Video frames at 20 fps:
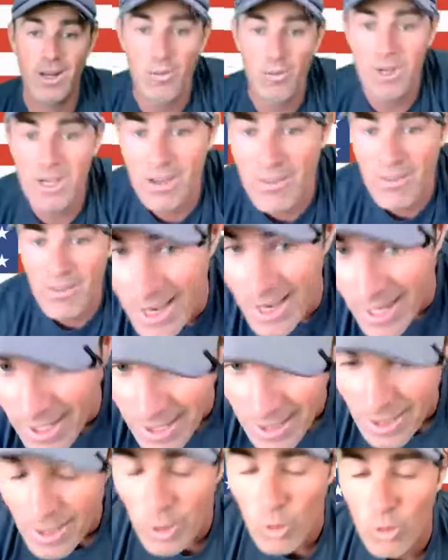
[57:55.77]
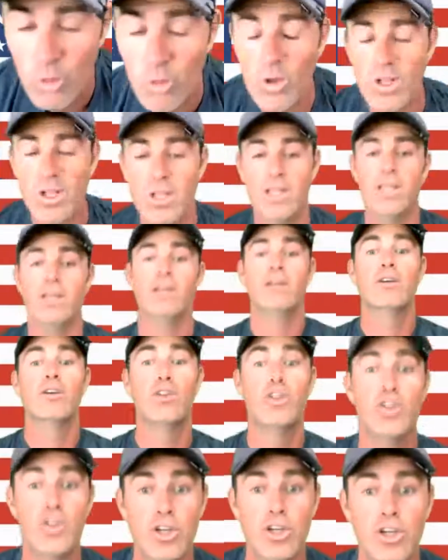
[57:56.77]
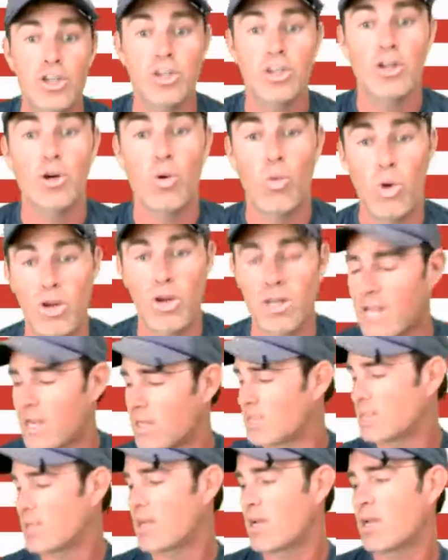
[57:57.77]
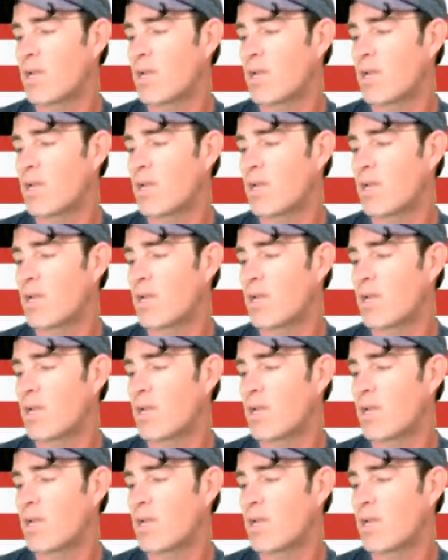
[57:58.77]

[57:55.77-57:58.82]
we have had a really good workout today.